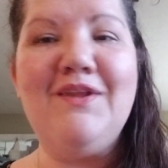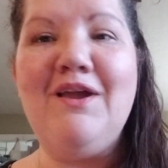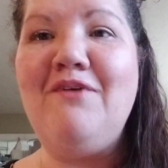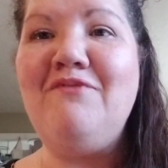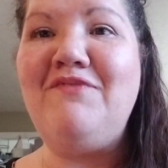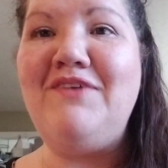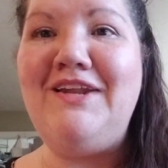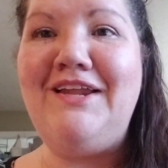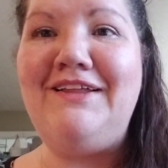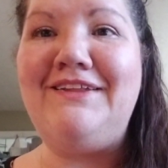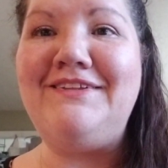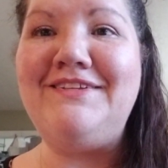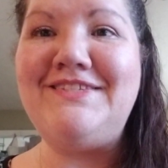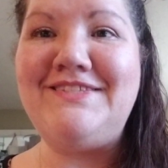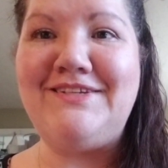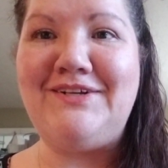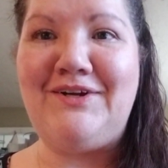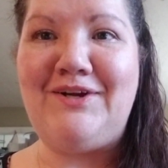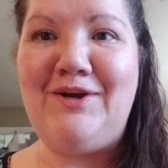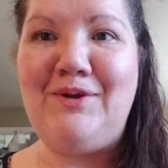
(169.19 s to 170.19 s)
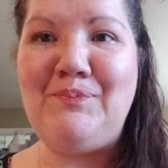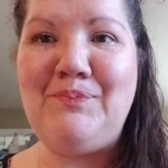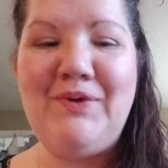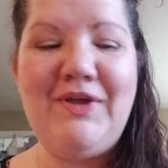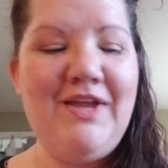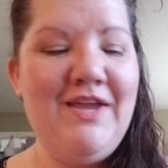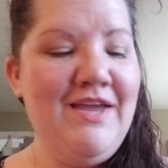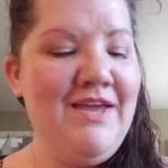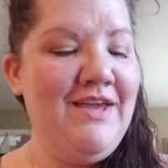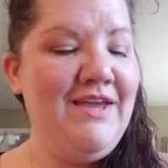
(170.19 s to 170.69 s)
Vanilla syrup.
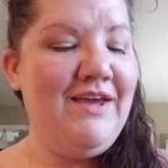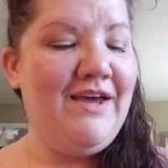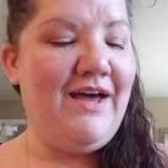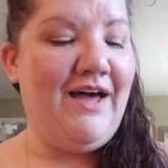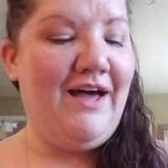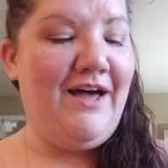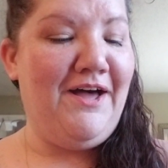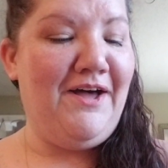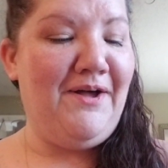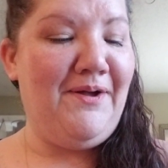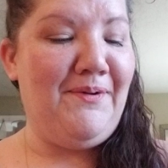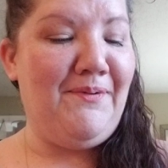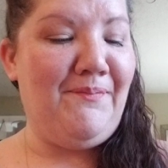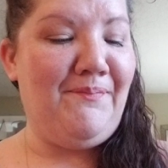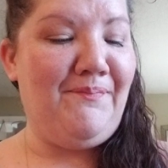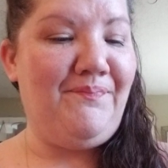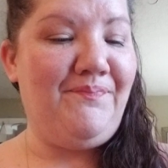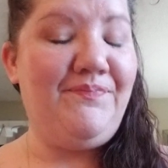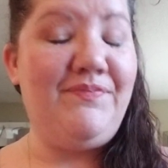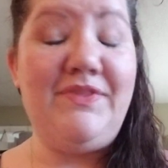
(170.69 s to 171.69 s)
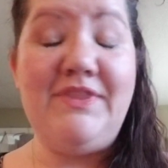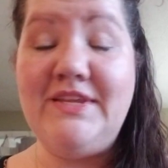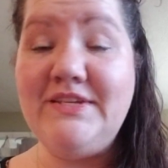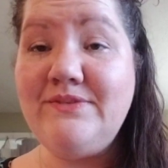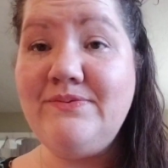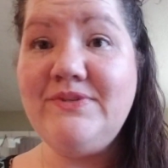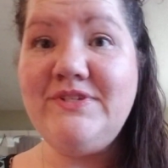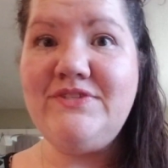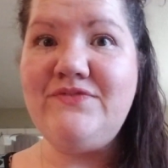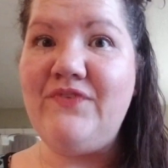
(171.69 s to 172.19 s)
This
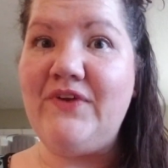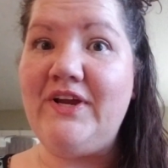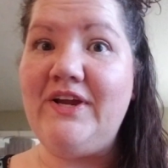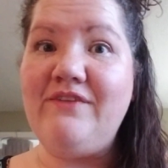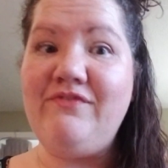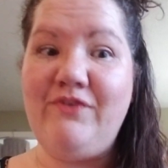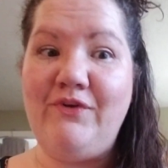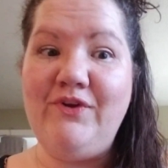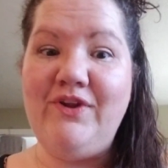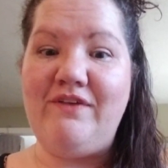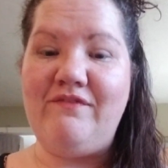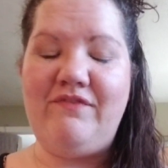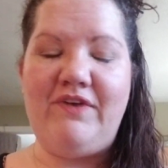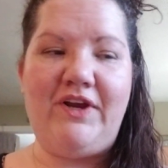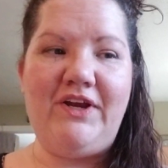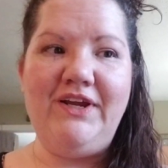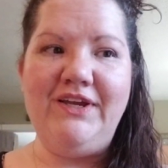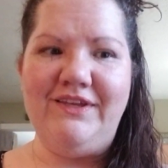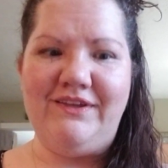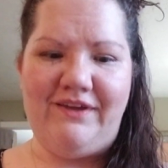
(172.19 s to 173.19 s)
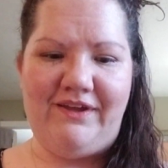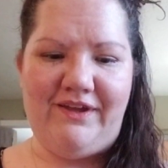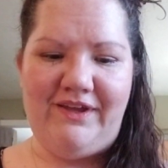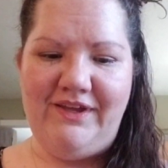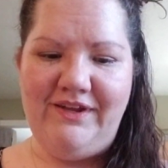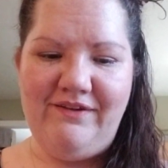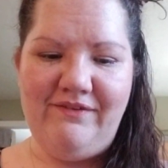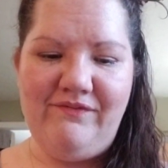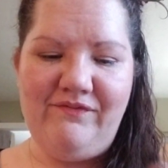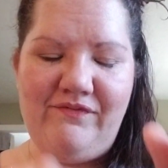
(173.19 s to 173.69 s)
was very fruity, very
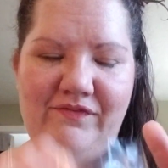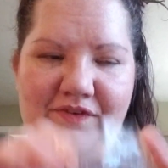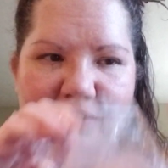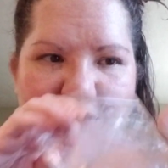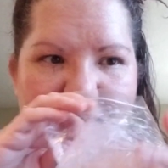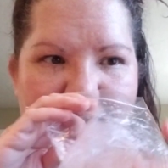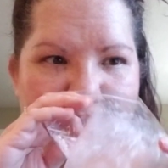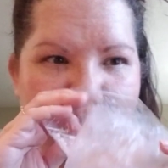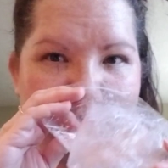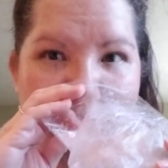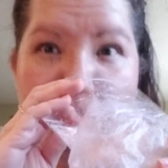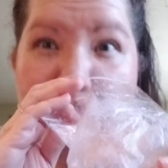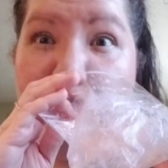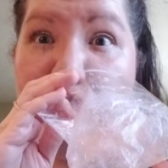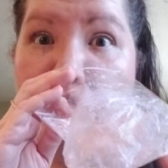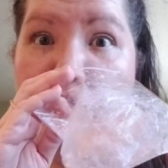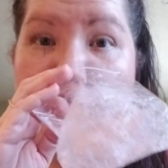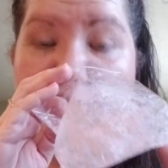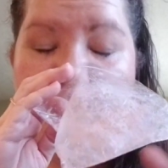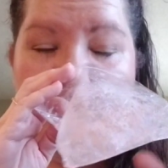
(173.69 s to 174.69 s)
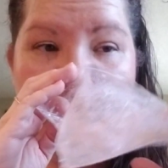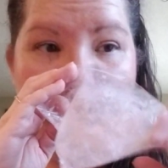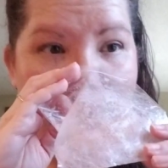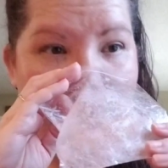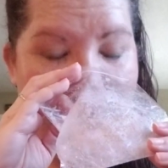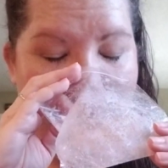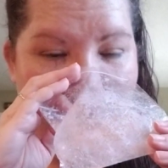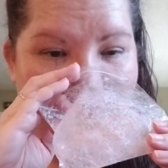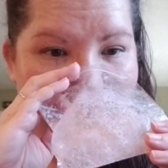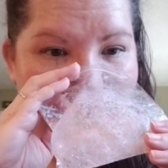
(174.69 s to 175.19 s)
good, performed very
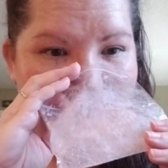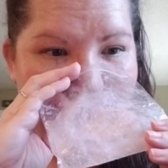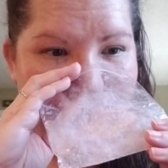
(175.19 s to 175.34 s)
well.